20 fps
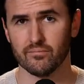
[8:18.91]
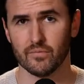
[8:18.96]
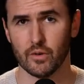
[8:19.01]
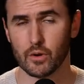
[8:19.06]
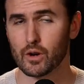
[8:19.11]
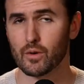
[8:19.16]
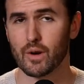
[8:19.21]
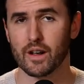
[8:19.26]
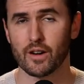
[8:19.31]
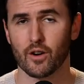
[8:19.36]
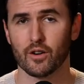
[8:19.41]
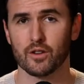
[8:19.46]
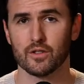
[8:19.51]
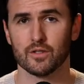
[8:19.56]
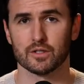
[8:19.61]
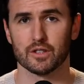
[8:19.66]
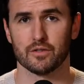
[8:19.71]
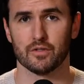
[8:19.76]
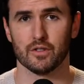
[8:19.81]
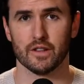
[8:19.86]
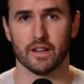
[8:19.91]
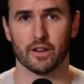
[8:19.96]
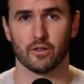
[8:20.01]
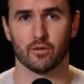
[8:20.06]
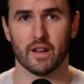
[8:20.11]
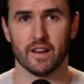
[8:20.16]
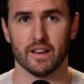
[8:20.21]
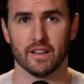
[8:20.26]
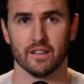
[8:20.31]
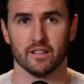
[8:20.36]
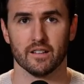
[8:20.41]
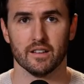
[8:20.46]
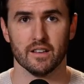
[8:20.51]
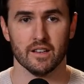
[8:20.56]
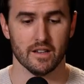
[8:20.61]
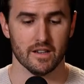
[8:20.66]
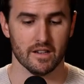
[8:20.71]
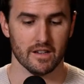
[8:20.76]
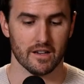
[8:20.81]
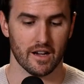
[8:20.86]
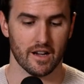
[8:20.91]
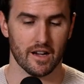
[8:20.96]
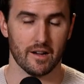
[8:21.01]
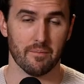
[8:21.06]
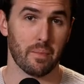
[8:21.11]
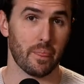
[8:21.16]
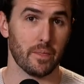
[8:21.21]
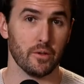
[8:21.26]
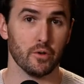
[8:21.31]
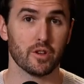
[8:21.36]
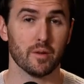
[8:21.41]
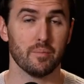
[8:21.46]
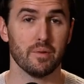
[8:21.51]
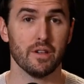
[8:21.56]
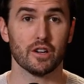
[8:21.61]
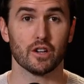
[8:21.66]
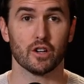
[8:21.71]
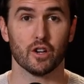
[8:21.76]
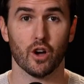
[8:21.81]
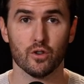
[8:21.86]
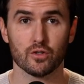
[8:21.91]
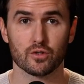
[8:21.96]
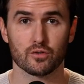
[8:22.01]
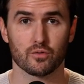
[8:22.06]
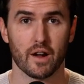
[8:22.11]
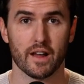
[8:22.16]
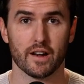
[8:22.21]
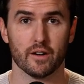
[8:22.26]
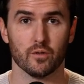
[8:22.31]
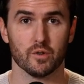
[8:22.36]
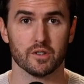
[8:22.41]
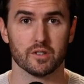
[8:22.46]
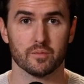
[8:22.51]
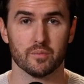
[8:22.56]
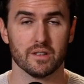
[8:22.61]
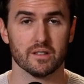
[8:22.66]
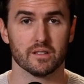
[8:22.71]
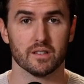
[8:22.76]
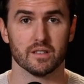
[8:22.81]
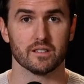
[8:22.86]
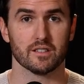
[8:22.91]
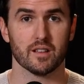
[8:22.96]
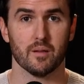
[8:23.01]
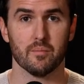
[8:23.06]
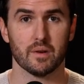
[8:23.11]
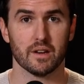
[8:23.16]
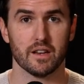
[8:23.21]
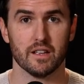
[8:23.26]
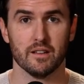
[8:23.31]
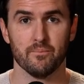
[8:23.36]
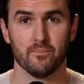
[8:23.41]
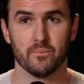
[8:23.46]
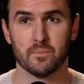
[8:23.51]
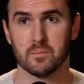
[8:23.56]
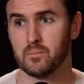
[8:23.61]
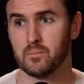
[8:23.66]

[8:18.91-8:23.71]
You could write articles if you like writing. Um, you could be a ghostwriter, which means that somebody